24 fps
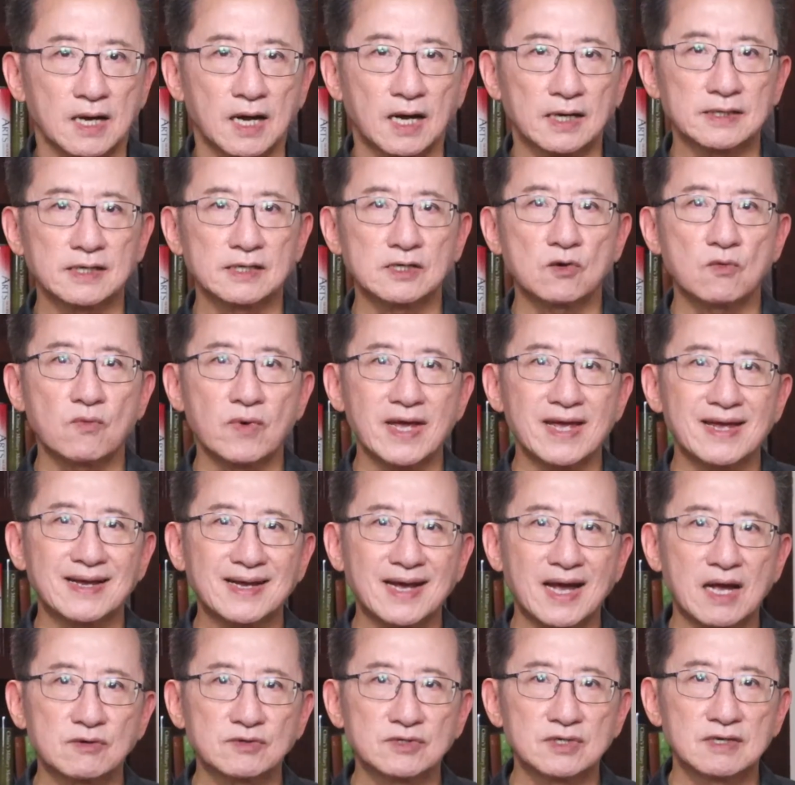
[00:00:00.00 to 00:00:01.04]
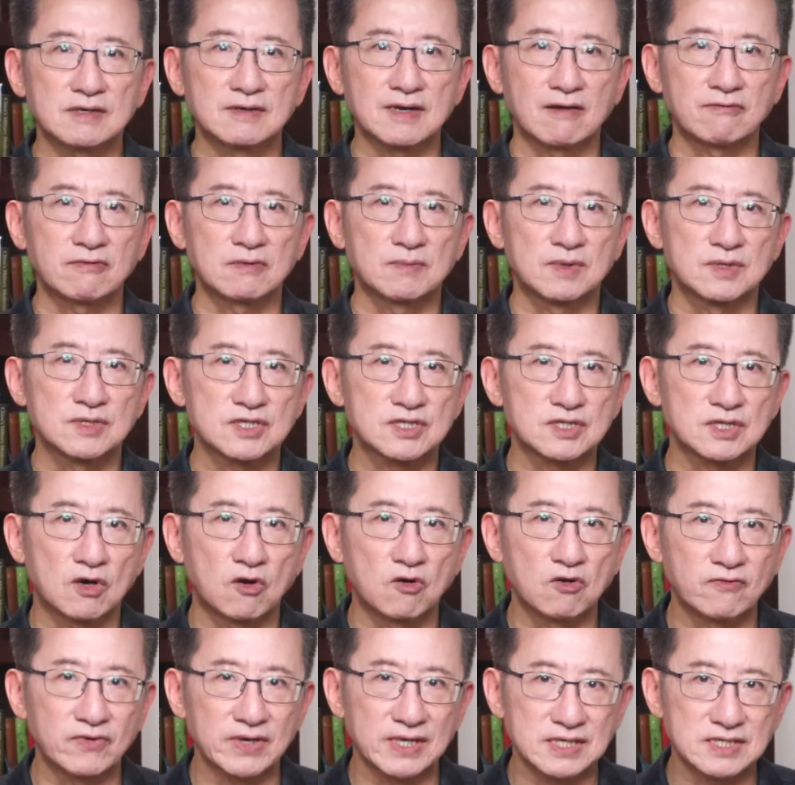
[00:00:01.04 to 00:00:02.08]
Another way county governments
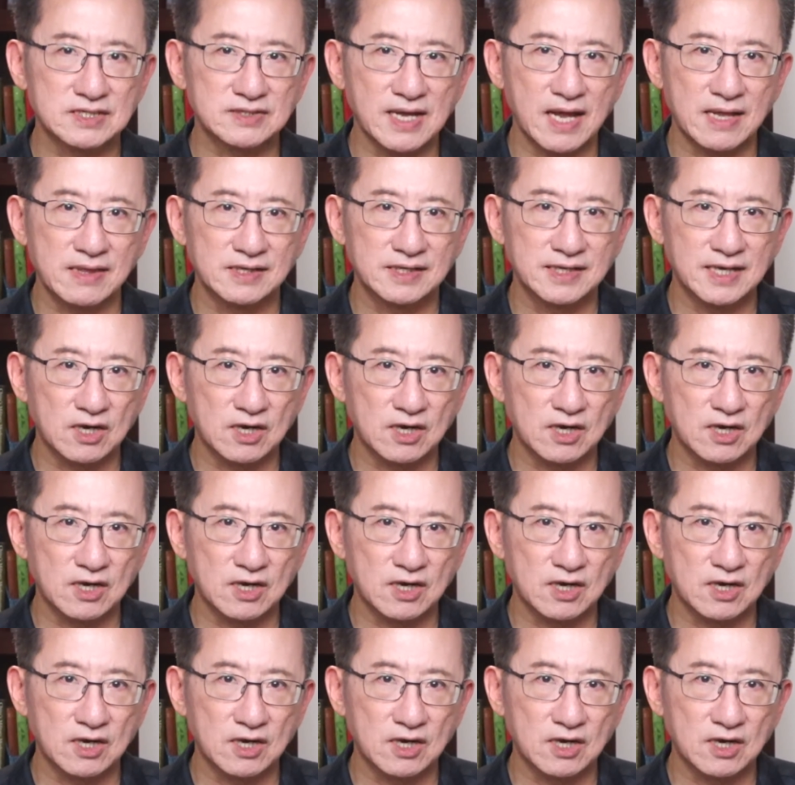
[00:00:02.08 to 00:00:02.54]
overextend